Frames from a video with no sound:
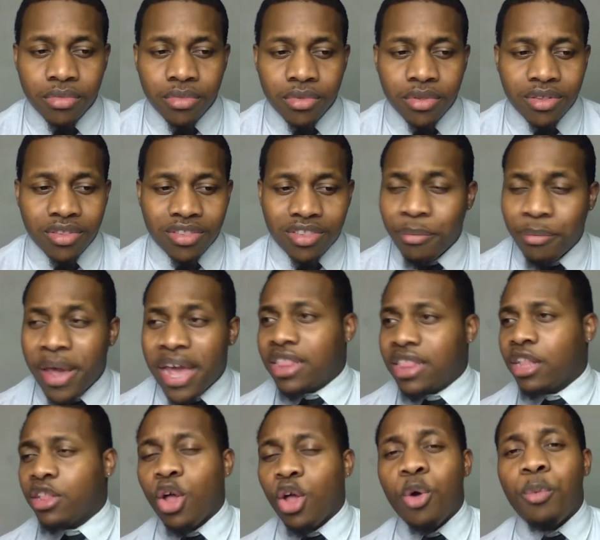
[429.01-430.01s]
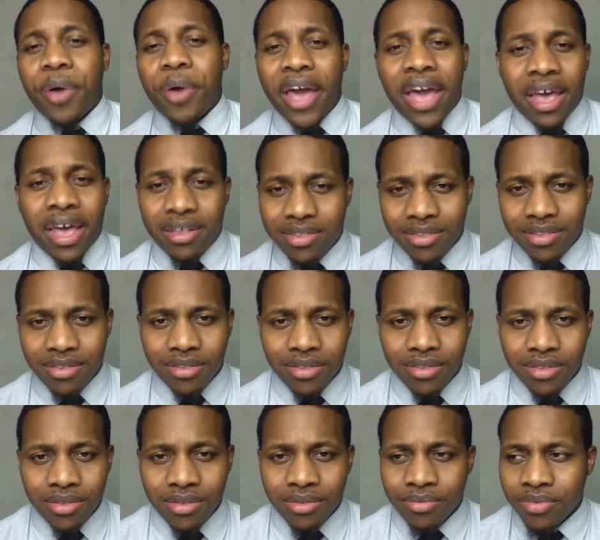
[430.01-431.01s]
Samantha Lopez,
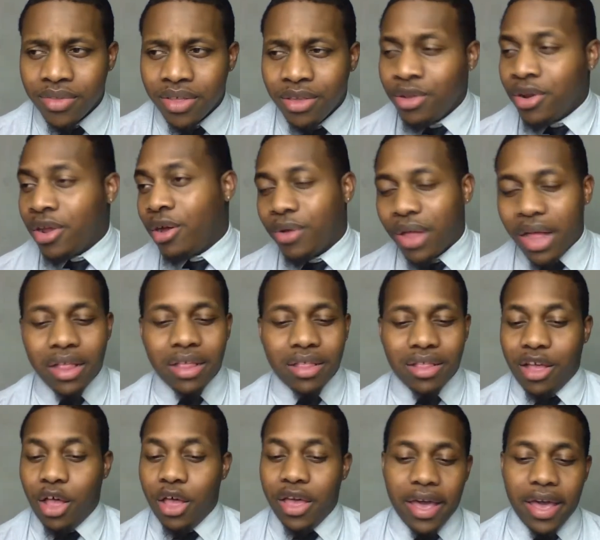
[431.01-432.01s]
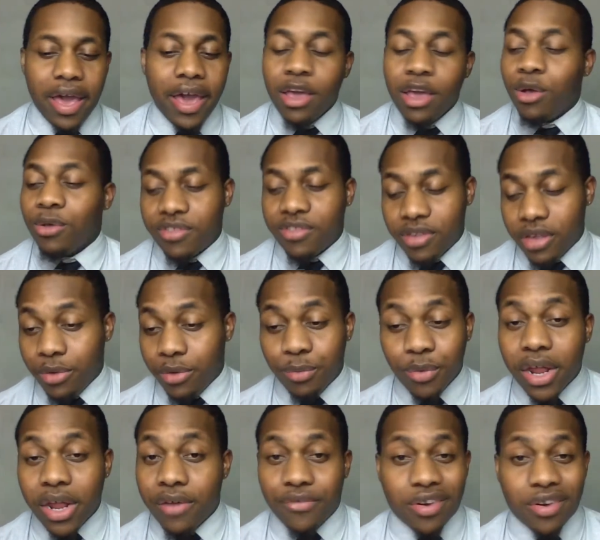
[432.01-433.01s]
AOC, whatever.